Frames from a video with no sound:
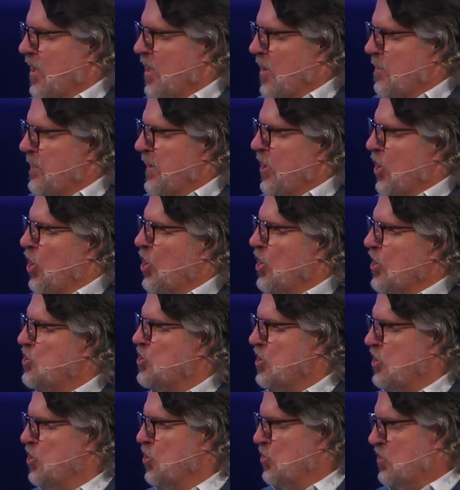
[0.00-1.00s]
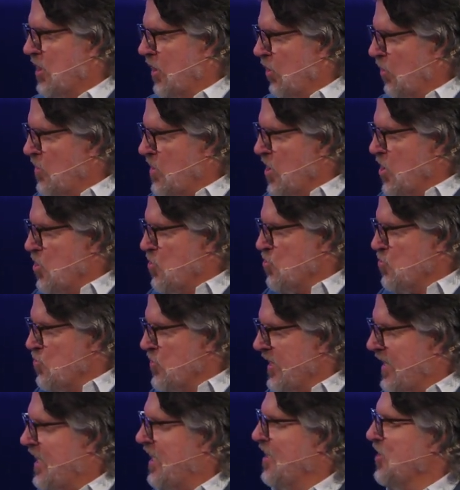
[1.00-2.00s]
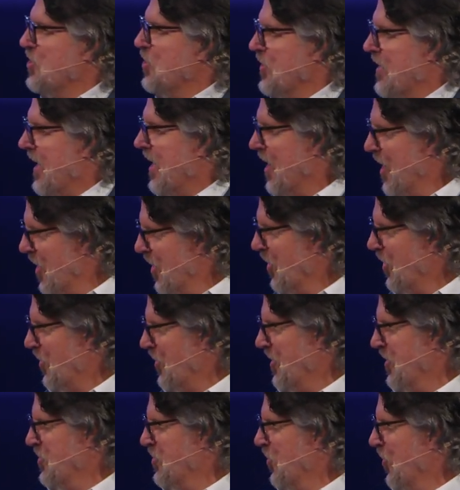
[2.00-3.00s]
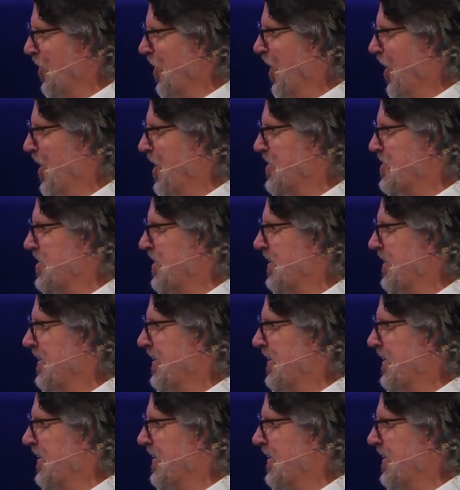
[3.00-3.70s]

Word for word: been urging you to rekindle that hunger in your heart?